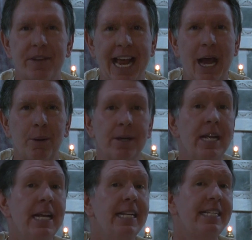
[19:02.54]
an hour
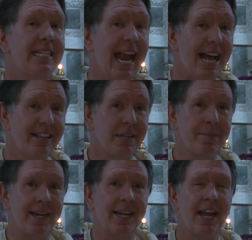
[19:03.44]
telling
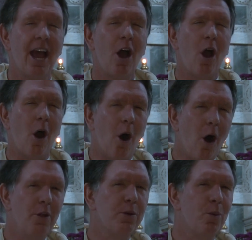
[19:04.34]
me
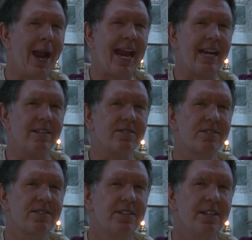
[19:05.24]
all the
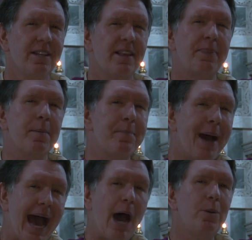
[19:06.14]
ways that the
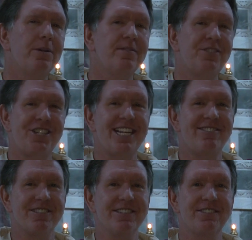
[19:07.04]
power of
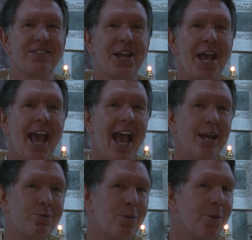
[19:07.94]
Jesus
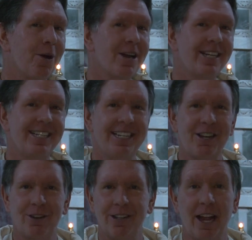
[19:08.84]
has worked in
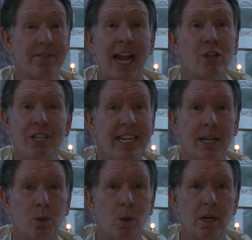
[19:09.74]
her life. I couldn't
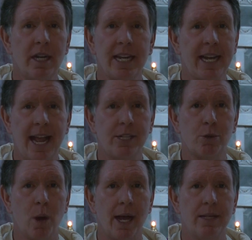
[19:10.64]
get a word in
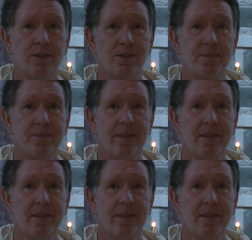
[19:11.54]
edgewise.